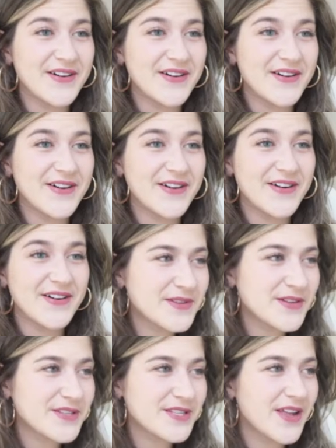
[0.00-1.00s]
The frames
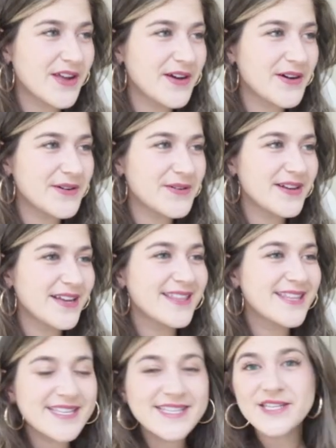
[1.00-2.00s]
are slow.
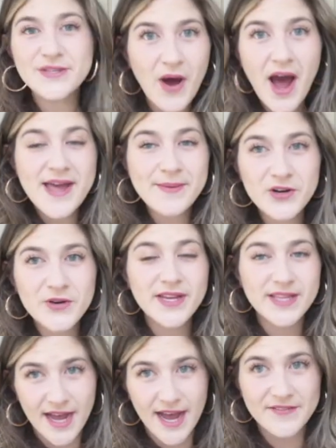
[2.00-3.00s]
This is why I'm
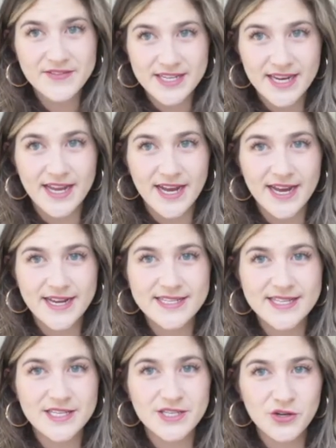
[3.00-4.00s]
going live today,
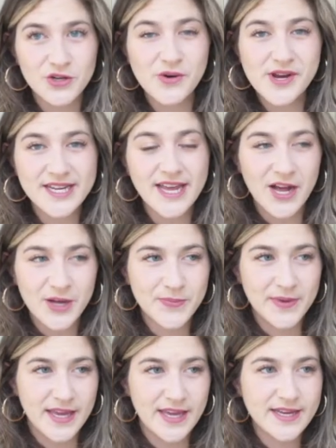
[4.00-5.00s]
guys, is you're going to help
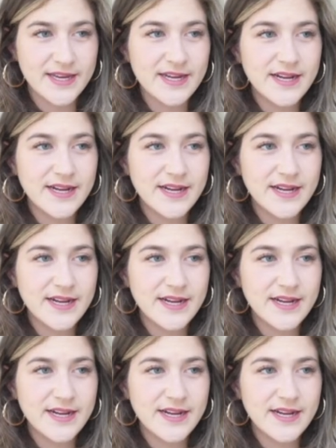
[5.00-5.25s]
me